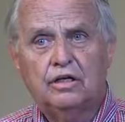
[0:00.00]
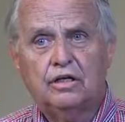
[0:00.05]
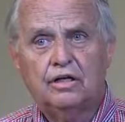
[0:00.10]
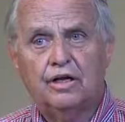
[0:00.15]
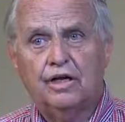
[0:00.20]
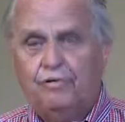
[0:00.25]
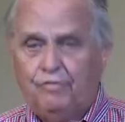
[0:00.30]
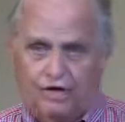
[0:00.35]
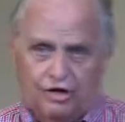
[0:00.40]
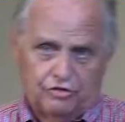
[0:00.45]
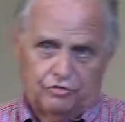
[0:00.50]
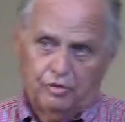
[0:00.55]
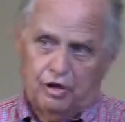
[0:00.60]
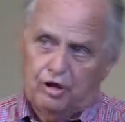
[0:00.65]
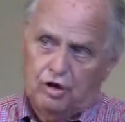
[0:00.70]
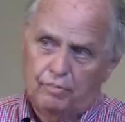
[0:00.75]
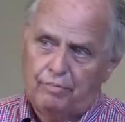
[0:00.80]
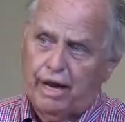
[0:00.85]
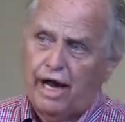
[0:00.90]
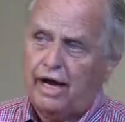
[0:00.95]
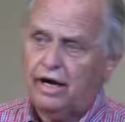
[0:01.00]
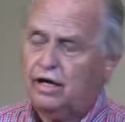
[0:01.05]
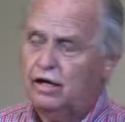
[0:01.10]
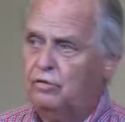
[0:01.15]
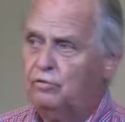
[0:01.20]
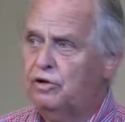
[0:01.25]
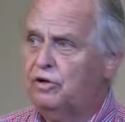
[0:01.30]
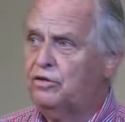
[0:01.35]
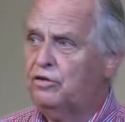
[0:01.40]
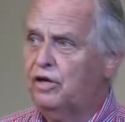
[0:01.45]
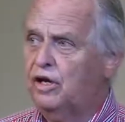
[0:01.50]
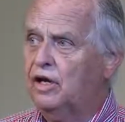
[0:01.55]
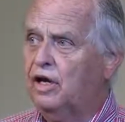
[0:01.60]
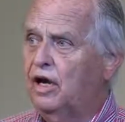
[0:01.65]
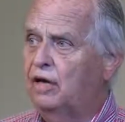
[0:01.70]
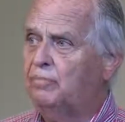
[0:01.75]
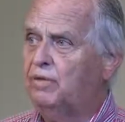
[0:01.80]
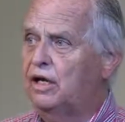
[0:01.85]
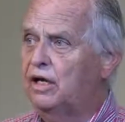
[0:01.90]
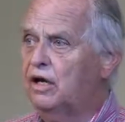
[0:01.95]
Even as we go back and we think
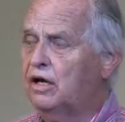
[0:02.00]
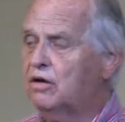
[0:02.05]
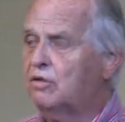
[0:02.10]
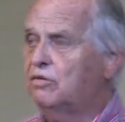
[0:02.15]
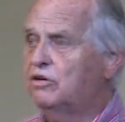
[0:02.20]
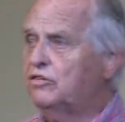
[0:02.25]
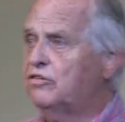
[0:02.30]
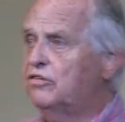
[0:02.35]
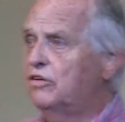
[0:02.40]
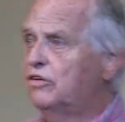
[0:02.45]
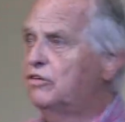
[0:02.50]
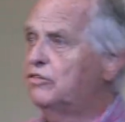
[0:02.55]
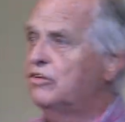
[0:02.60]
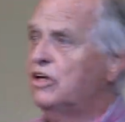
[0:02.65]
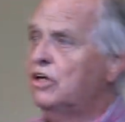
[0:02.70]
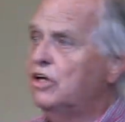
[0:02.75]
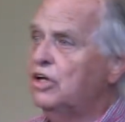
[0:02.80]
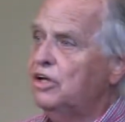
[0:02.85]
how many Christians